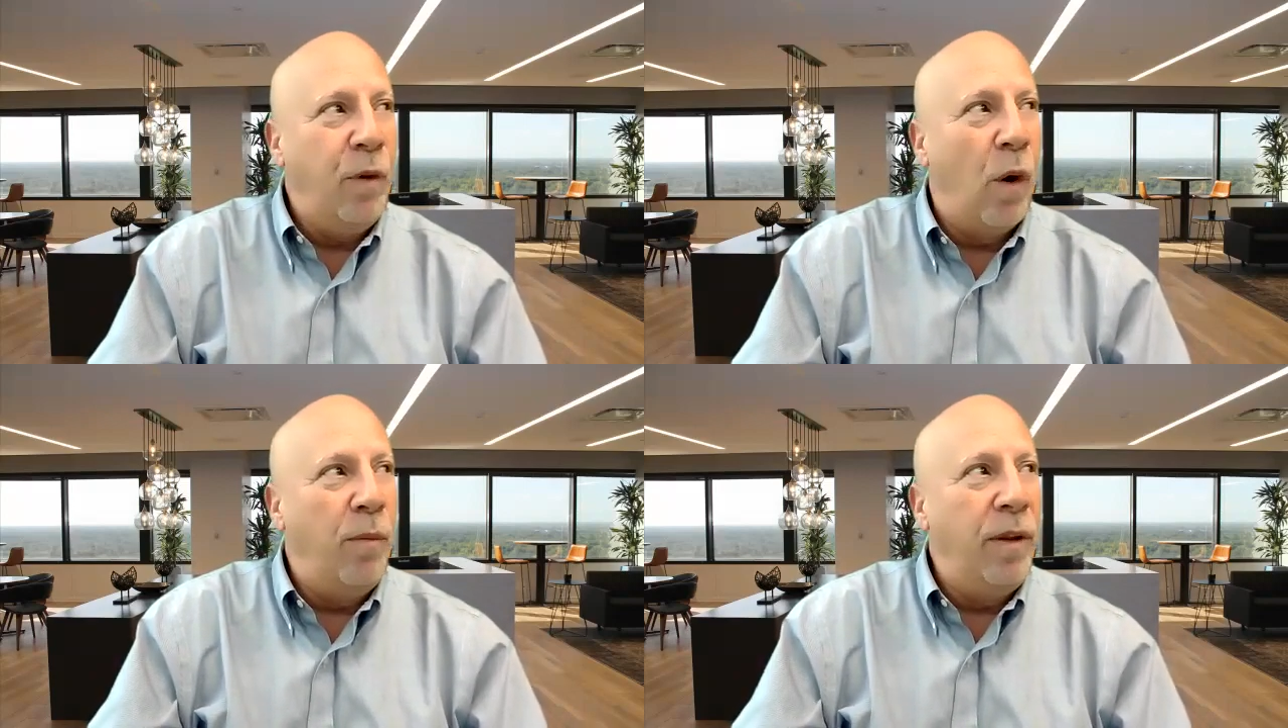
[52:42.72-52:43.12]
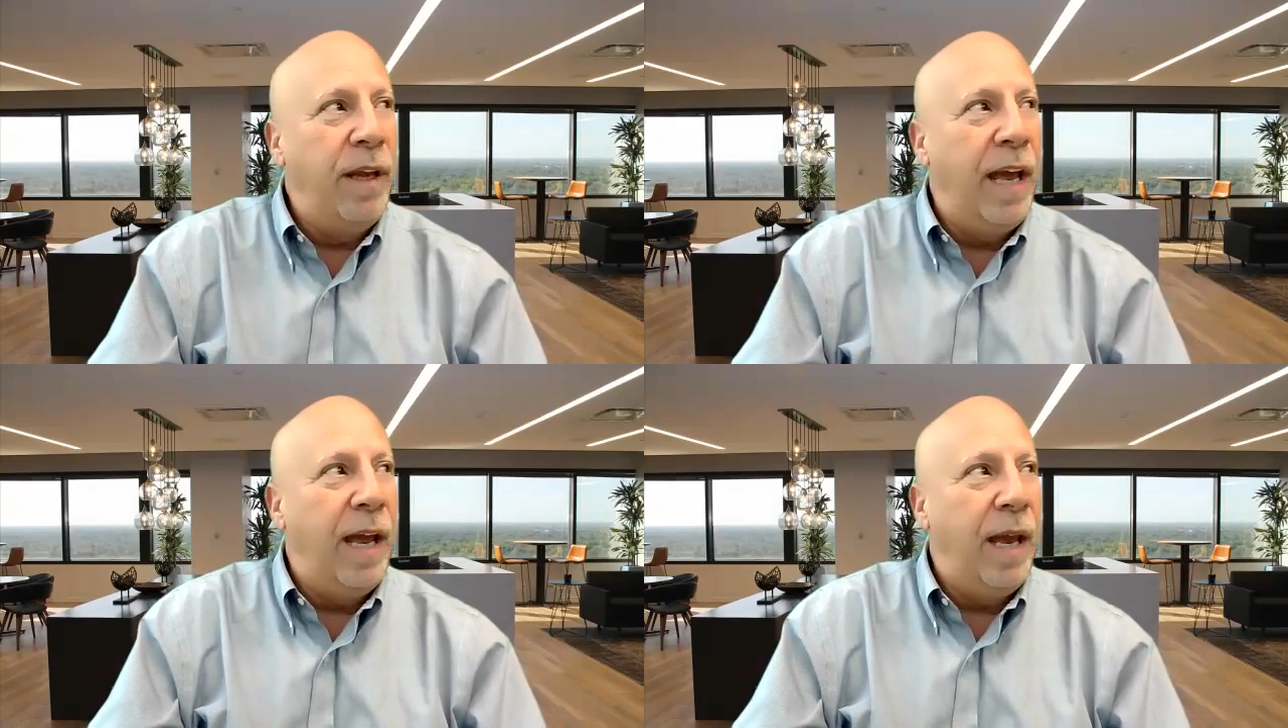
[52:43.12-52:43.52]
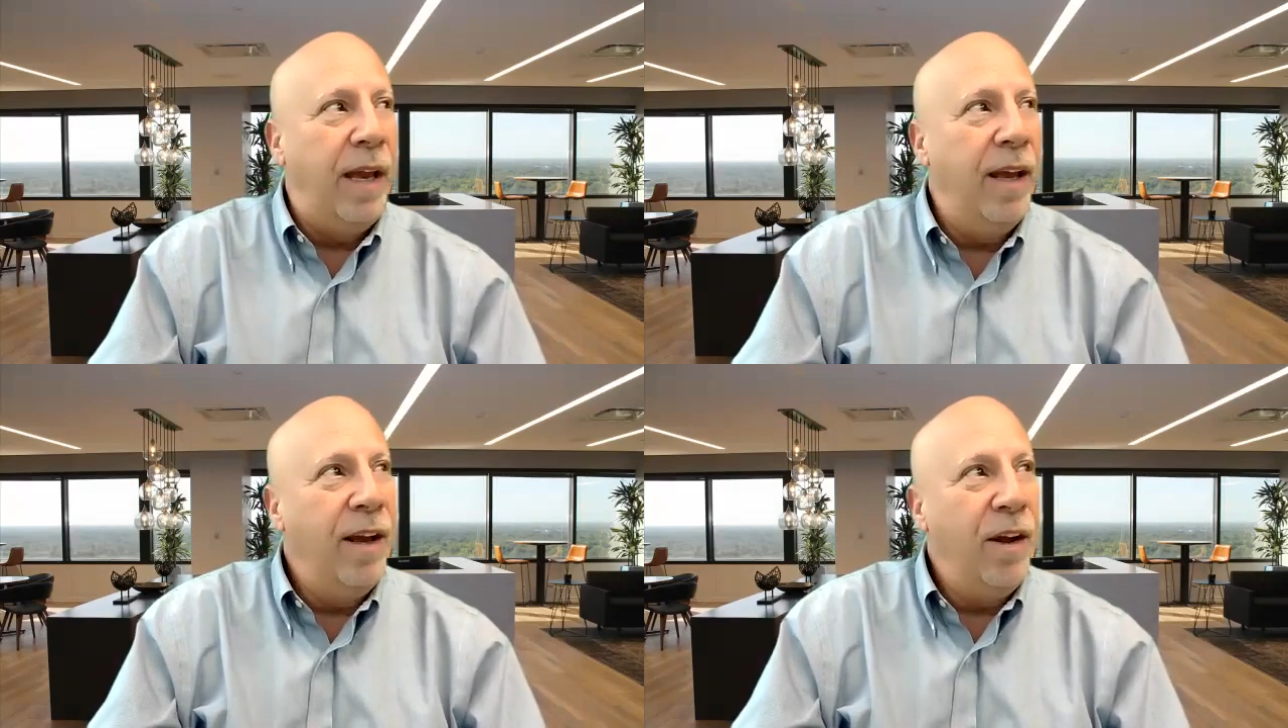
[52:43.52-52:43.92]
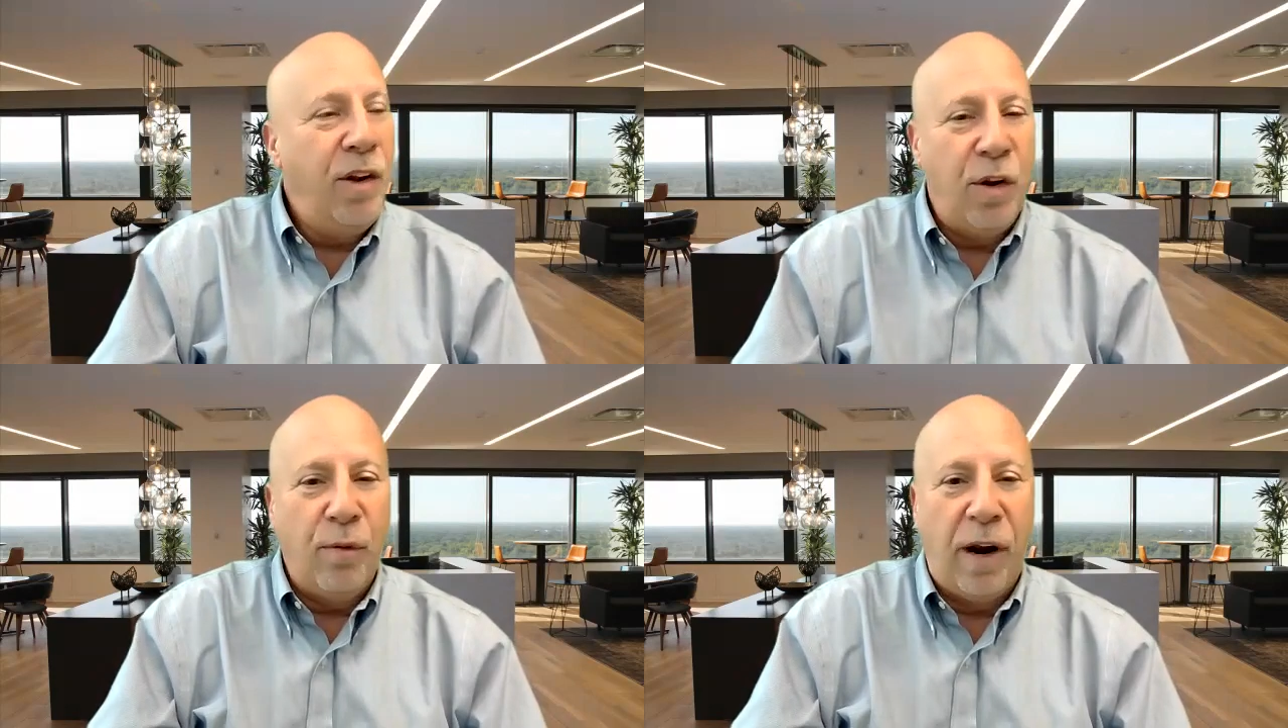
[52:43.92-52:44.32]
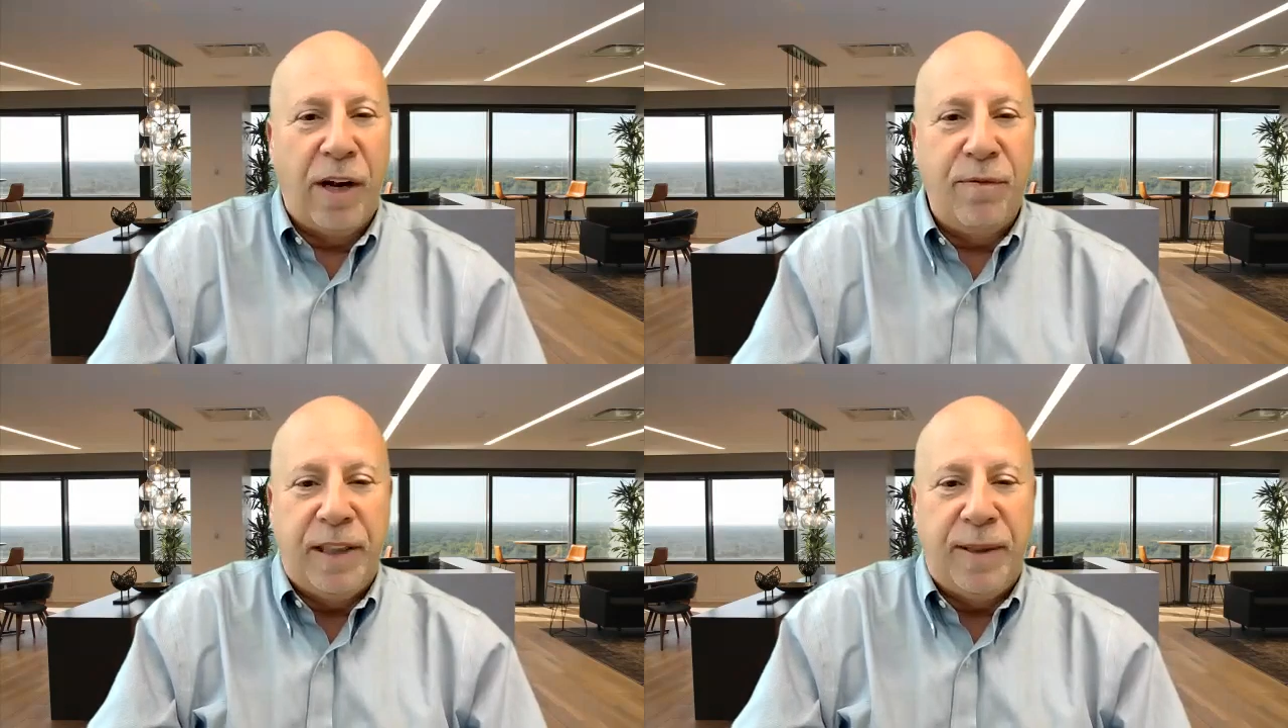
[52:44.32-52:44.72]
normally a
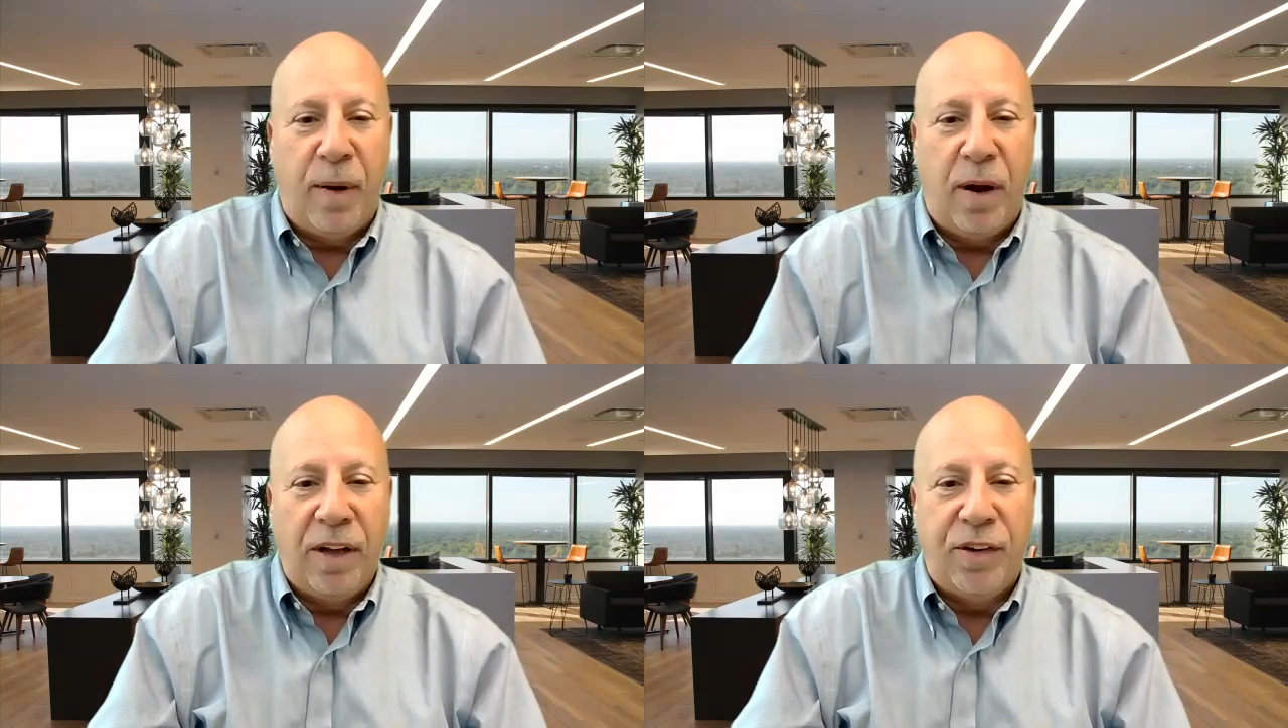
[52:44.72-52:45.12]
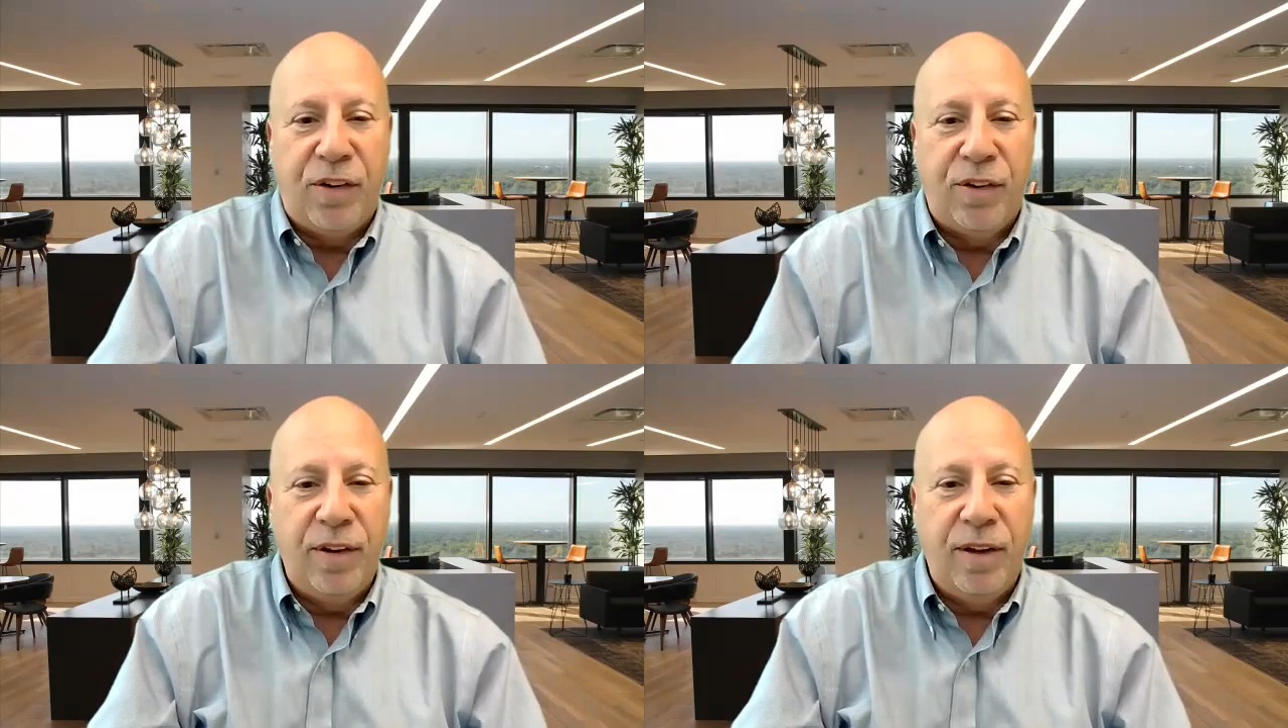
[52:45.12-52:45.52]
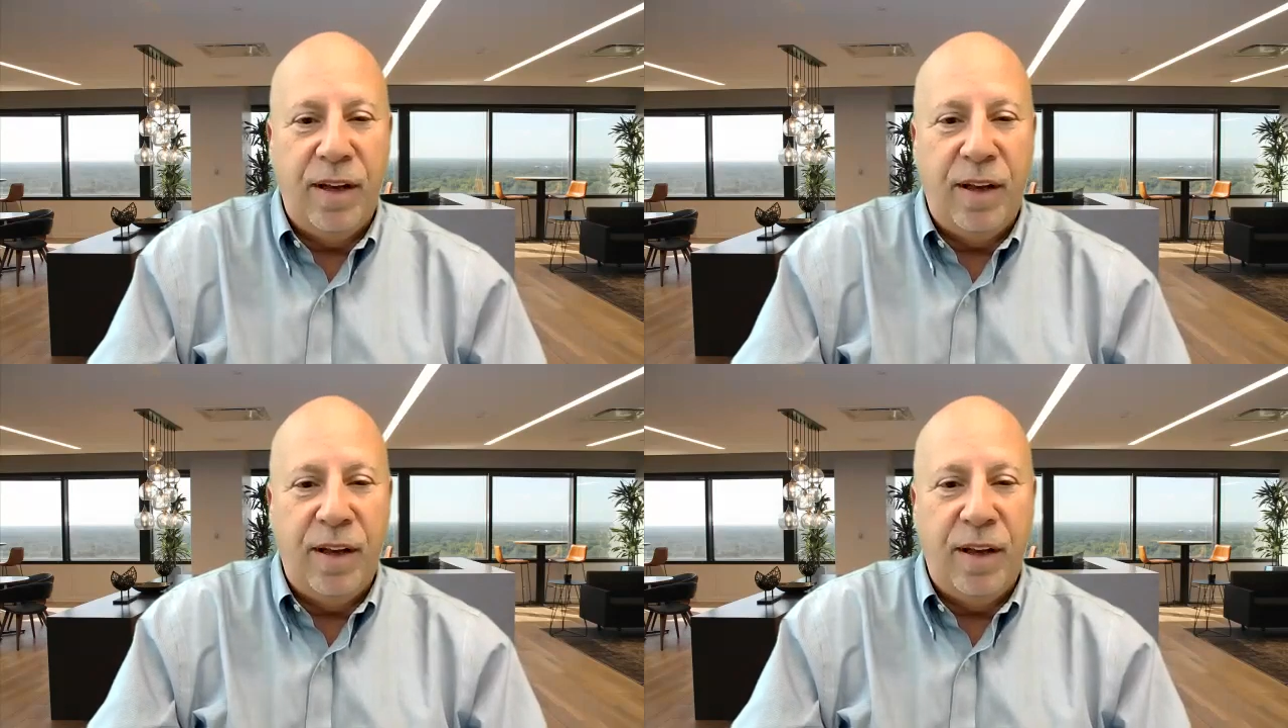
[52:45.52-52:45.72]
direct response